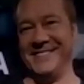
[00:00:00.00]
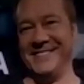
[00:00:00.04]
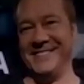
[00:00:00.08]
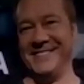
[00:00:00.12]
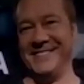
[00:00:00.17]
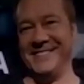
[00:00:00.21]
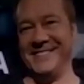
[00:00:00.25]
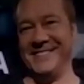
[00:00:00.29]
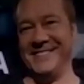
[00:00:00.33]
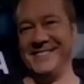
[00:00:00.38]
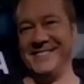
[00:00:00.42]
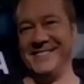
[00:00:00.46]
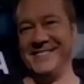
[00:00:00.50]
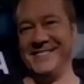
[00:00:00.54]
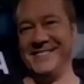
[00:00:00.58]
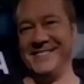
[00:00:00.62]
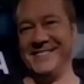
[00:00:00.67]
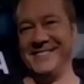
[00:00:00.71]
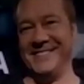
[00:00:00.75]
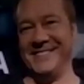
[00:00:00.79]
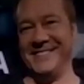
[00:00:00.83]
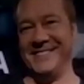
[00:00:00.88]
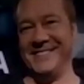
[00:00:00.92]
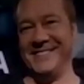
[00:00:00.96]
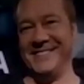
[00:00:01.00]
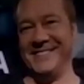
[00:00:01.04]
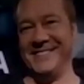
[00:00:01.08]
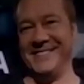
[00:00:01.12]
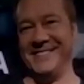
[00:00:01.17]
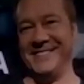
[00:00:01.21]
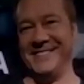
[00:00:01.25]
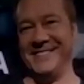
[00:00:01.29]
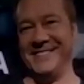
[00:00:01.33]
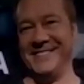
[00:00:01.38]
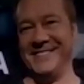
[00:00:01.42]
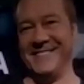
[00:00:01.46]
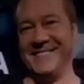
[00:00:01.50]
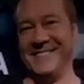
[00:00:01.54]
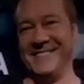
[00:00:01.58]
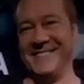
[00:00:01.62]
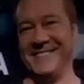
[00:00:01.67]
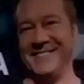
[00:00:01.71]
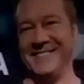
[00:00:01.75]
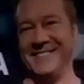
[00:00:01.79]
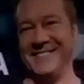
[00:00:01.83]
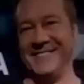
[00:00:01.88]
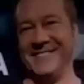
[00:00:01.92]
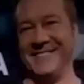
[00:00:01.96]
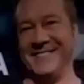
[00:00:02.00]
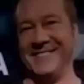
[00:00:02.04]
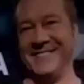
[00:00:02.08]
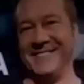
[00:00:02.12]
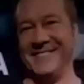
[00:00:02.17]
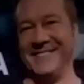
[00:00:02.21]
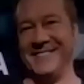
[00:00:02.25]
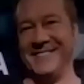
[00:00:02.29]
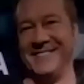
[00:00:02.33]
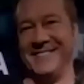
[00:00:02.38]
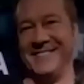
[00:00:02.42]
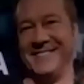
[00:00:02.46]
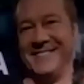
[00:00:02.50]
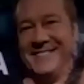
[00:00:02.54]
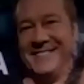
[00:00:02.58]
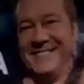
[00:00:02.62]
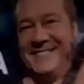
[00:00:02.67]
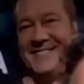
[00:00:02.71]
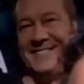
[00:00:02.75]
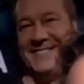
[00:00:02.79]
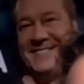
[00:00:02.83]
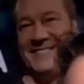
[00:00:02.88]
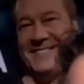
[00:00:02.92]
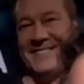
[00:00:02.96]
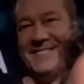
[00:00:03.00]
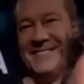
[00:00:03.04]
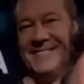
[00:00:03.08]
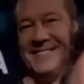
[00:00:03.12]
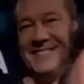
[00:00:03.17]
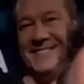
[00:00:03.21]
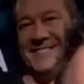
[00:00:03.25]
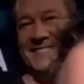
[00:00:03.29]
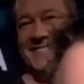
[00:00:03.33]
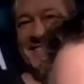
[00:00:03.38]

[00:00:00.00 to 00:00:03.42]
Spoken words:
(not speaking)